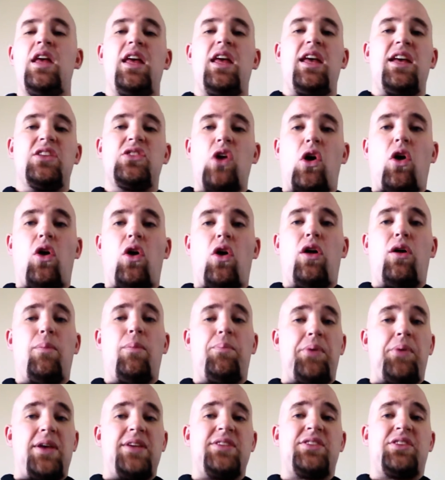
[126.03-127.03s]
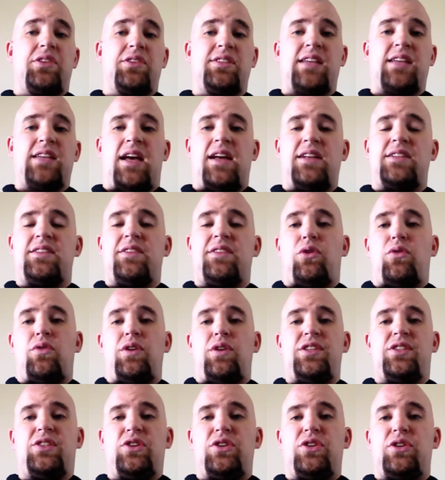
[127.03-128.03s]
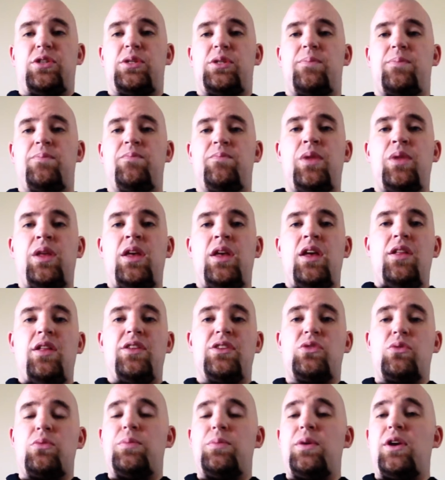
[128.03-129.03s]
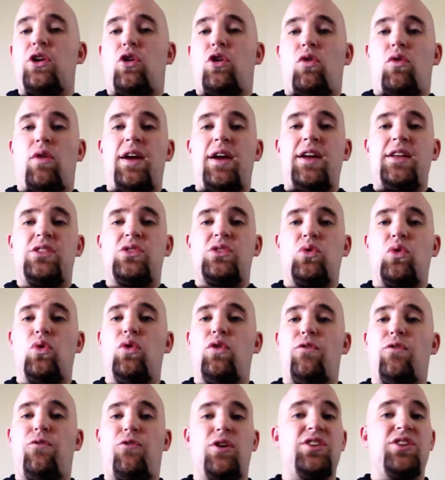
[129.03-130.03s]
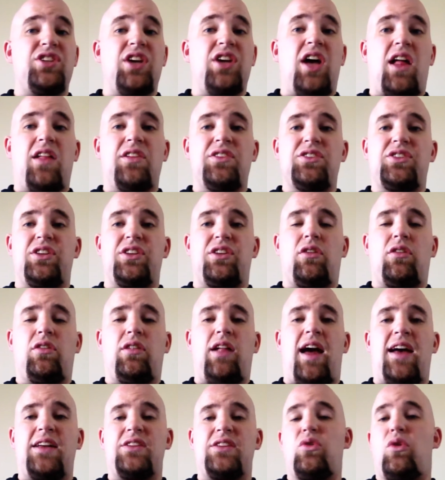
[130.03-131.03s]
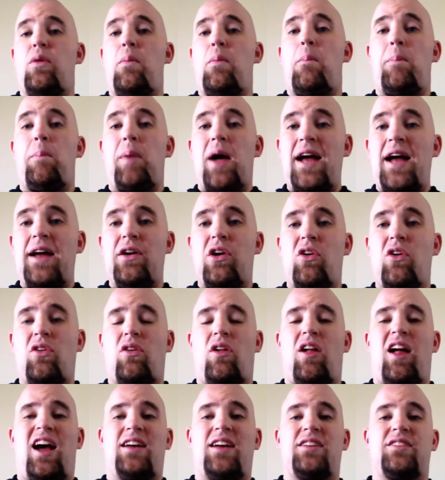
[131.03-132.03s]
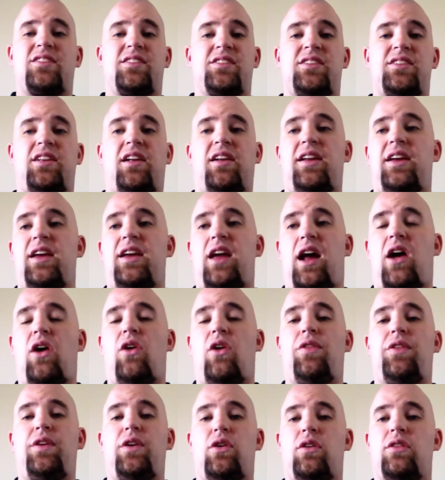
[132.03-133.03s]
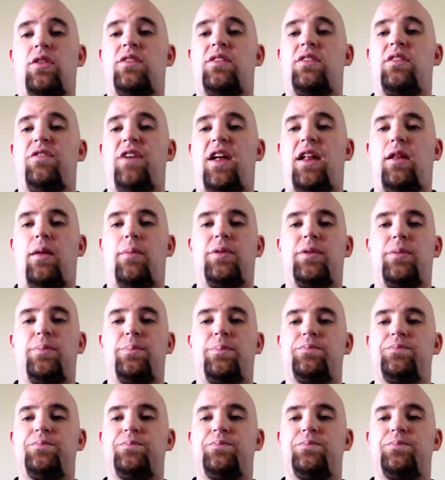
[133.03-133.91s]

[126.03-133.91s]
It's all based on scientific research. This would be a great tool for a geology class or a bio class to study how the Earth developed.